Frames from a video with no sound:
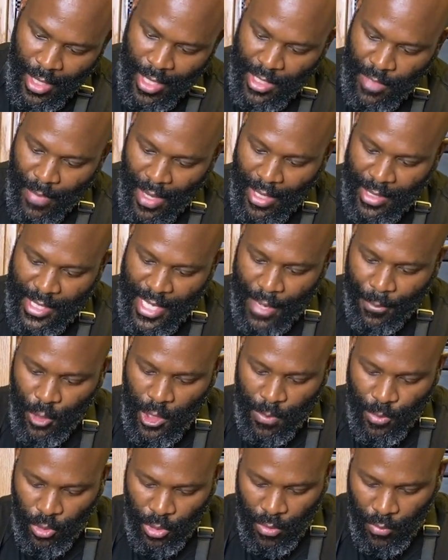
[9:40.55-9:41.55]
about a
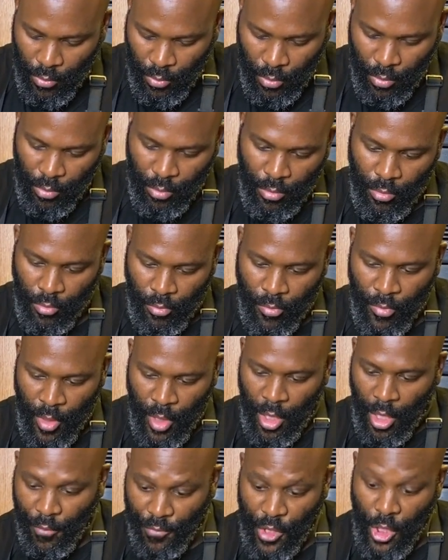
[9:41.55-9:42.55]
tablespoon
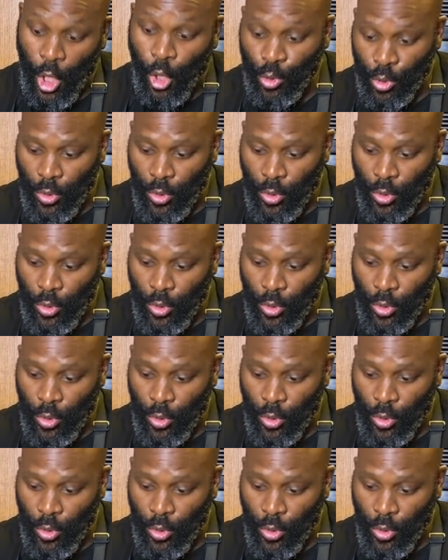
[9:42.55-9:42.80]
of total